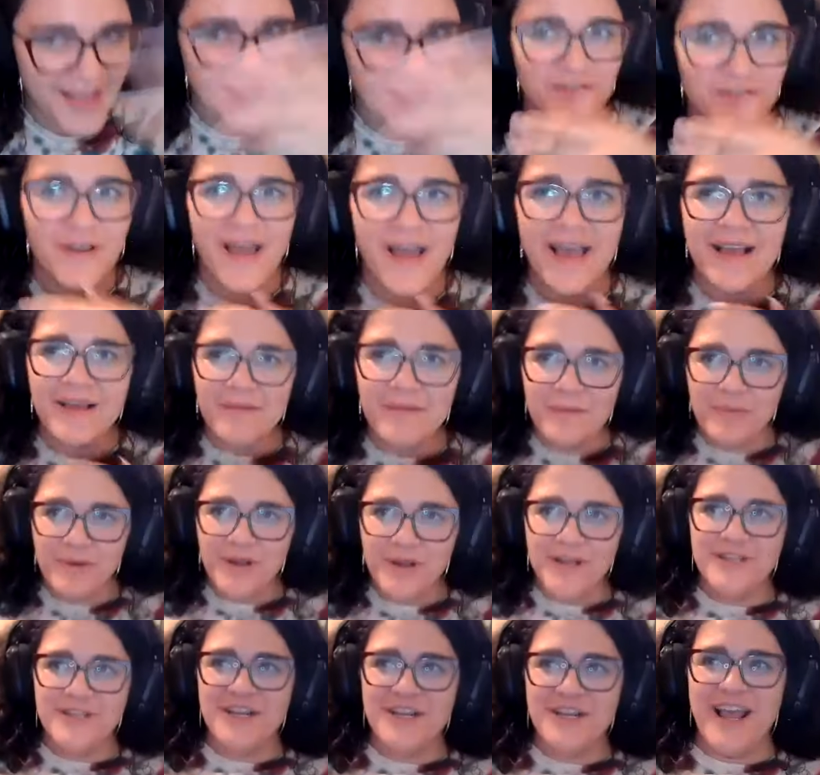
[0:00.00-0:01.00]
So I
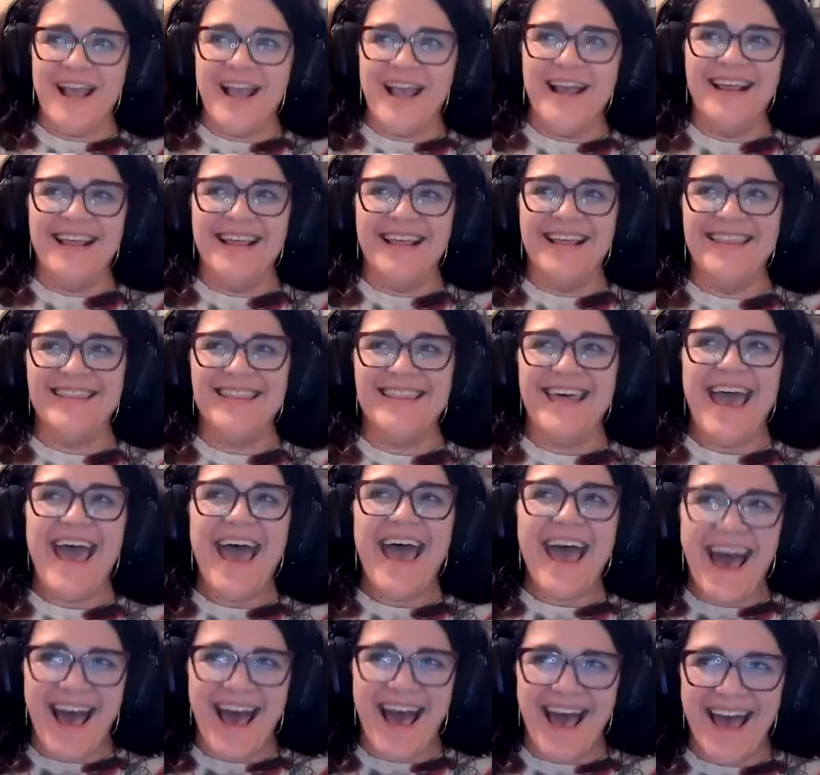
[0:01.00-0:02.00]
appreciated
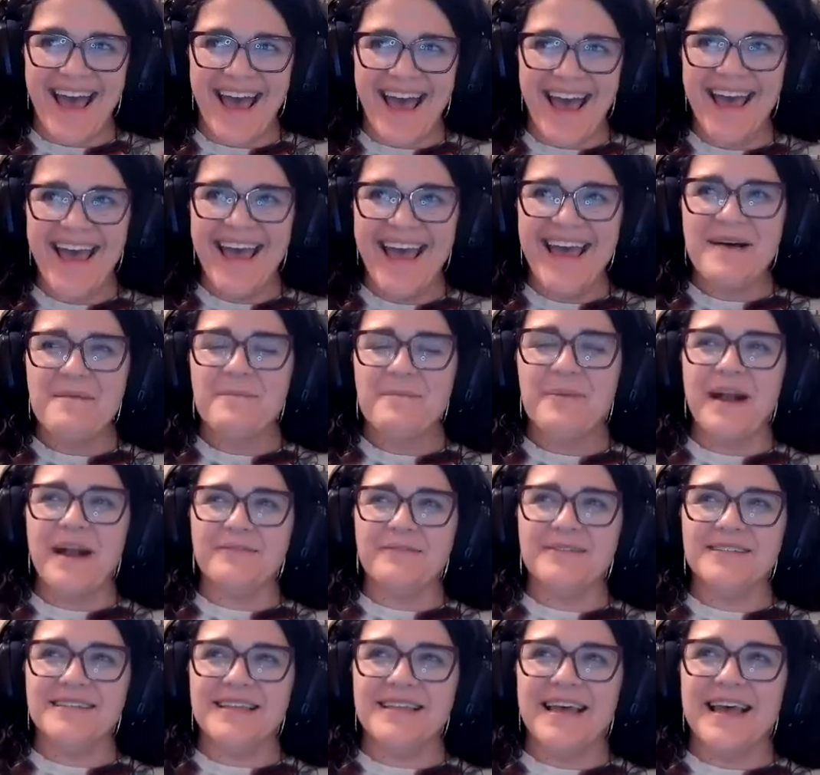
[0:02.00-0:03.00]
that. But
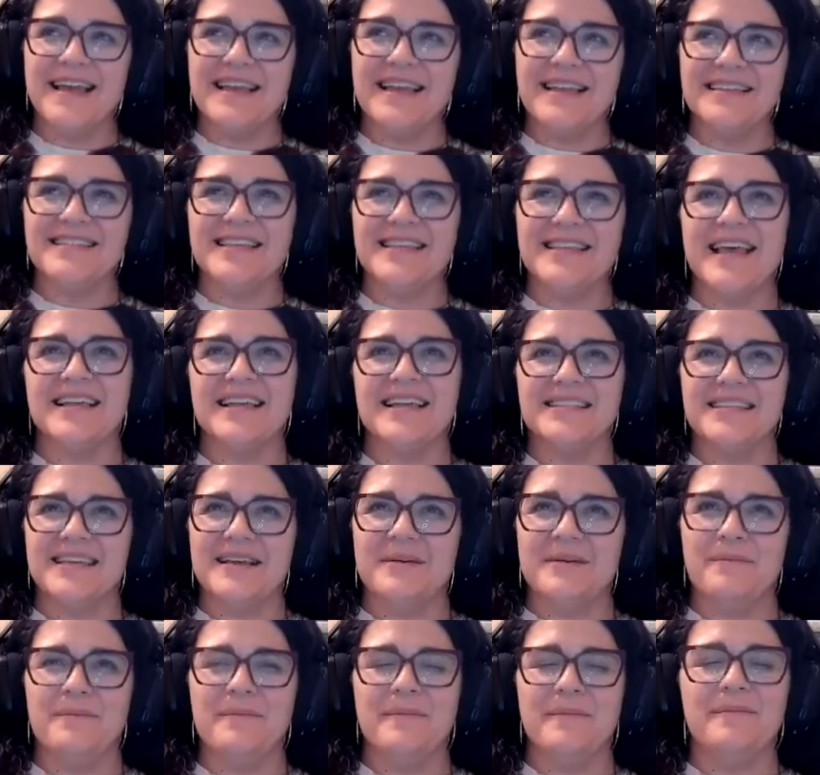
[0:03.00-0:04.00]
I was like, he's like,
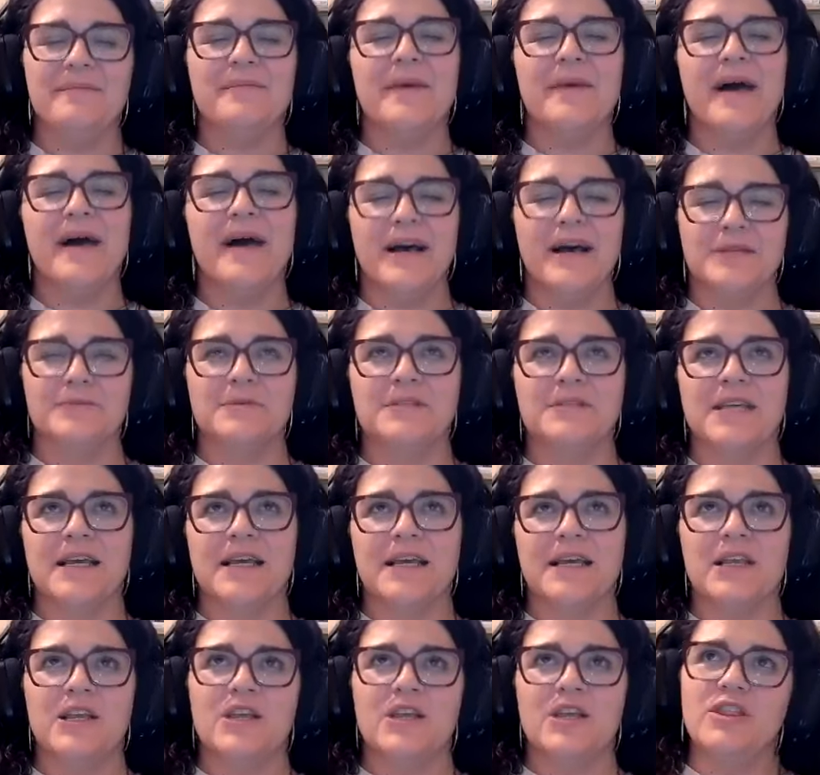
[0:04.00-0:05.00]
Sam, my husband's
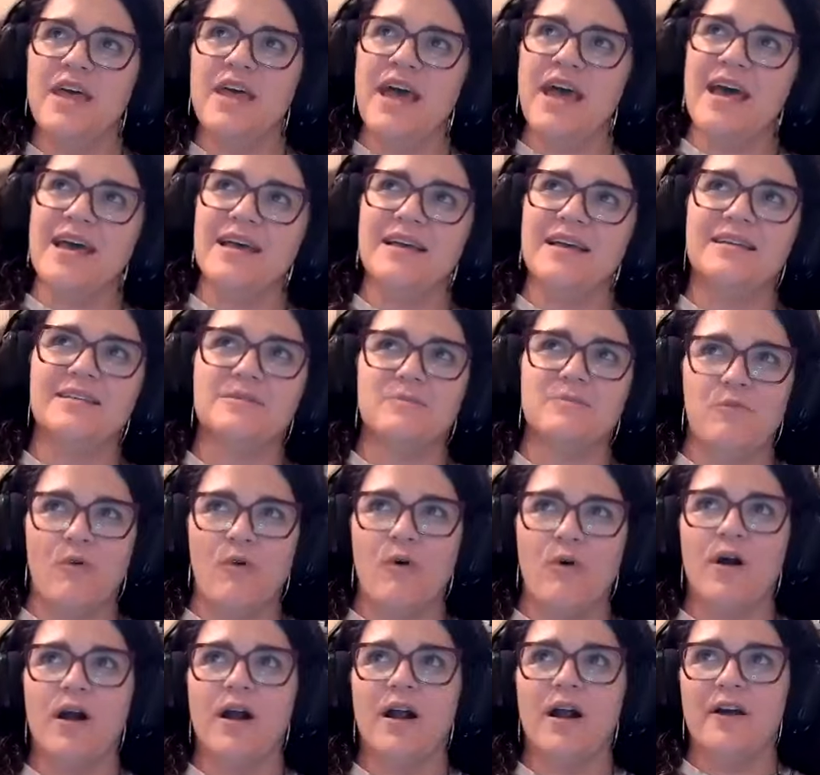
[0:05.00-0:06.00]
like, that is
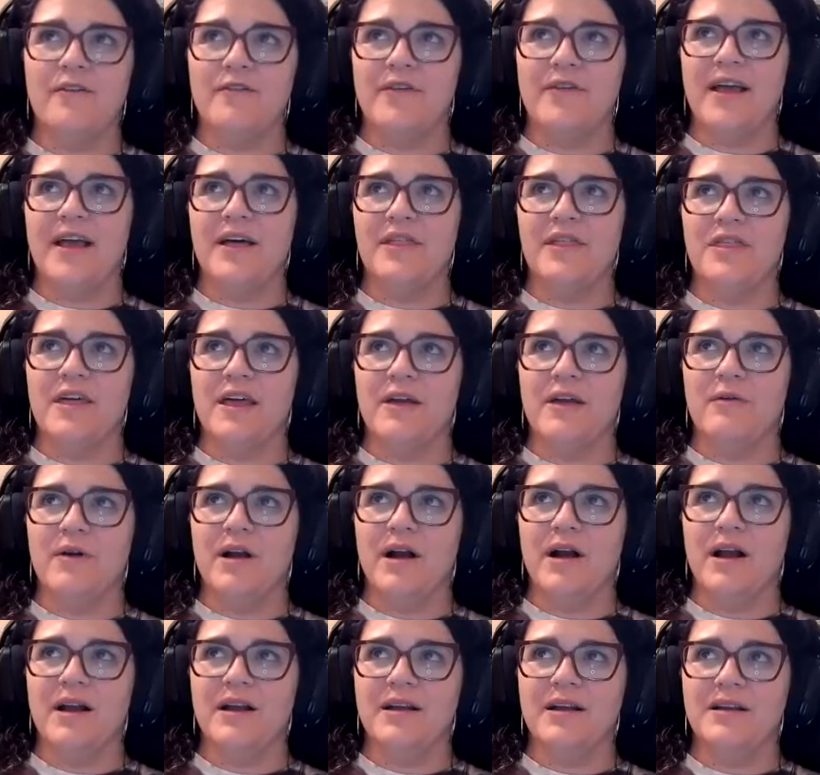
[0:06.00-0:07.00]
more of like a thing
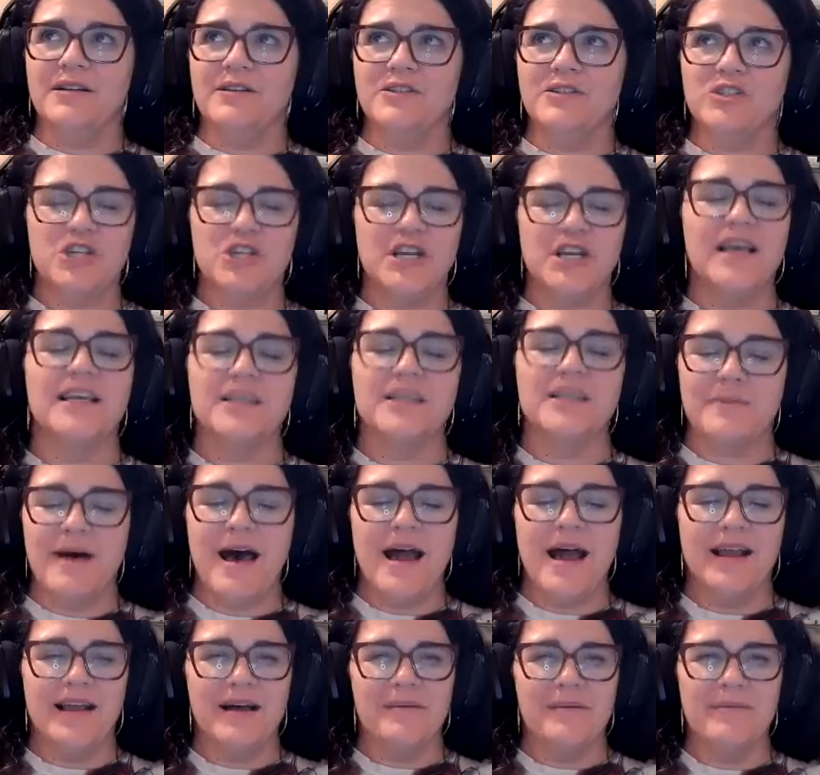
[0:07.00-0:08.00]
where she is
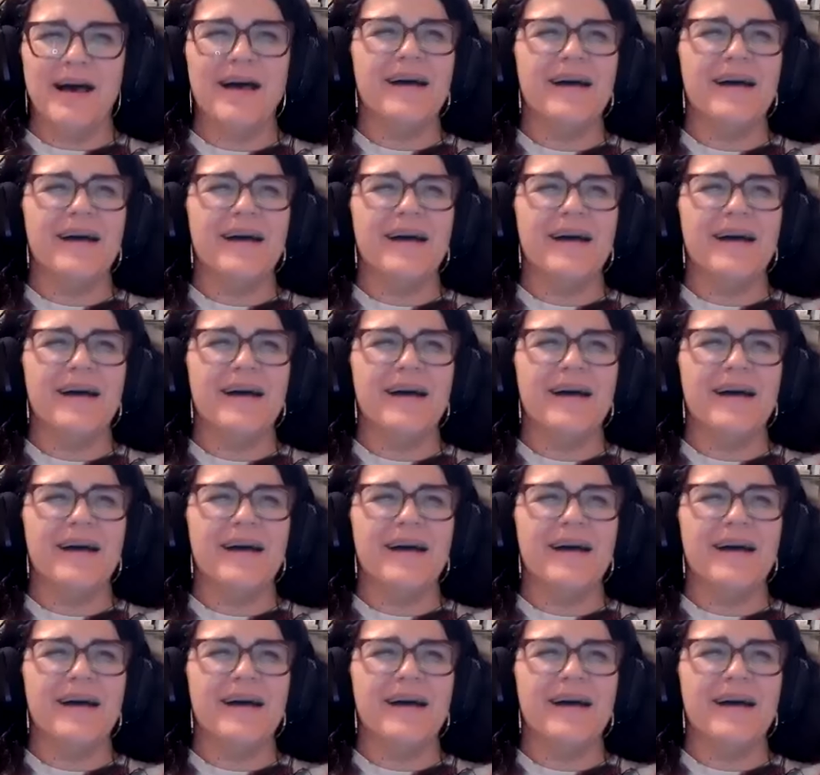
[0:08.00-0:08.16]
Monica. But